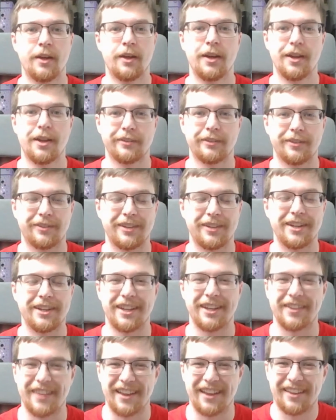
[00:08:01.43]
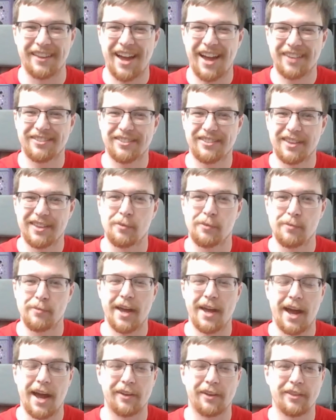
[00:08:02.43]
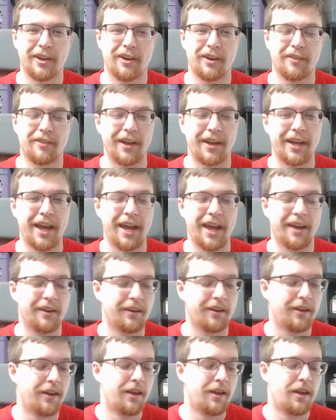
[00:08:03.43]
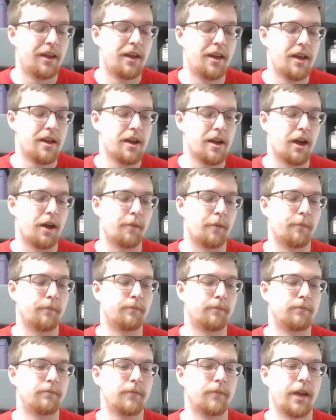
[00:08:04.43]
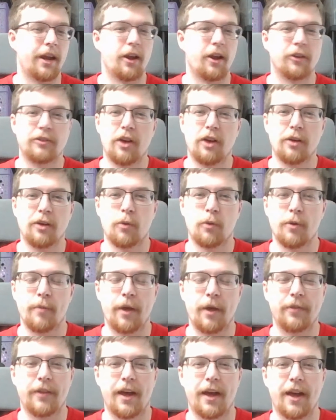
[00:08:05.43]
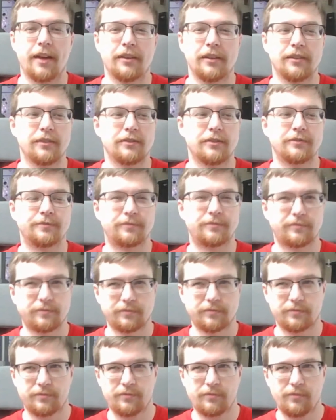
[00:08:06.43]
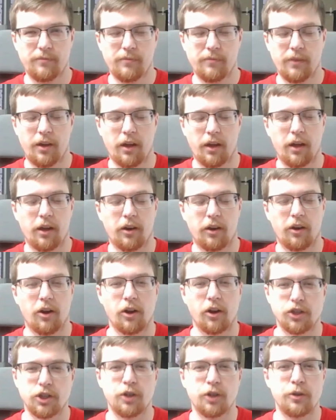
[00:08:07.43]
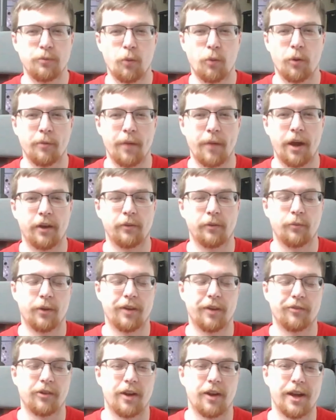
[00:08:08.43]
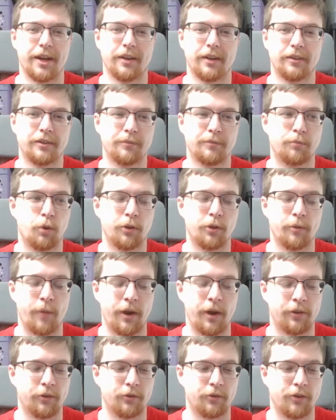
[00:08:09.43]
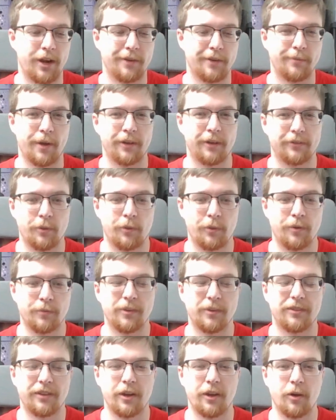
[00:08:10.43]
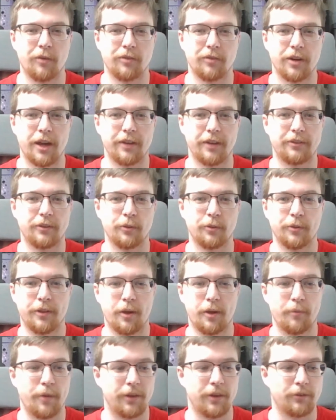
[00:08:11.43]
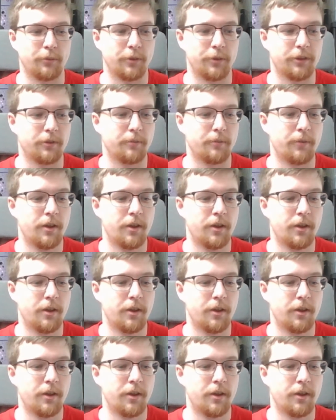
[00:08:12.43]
just need to get that last little bit out of there if I can. And I'll talk more about that, or I'll show you more about it whenever I pull them out of the trash bags. I want them to sit overnight still without messing with them.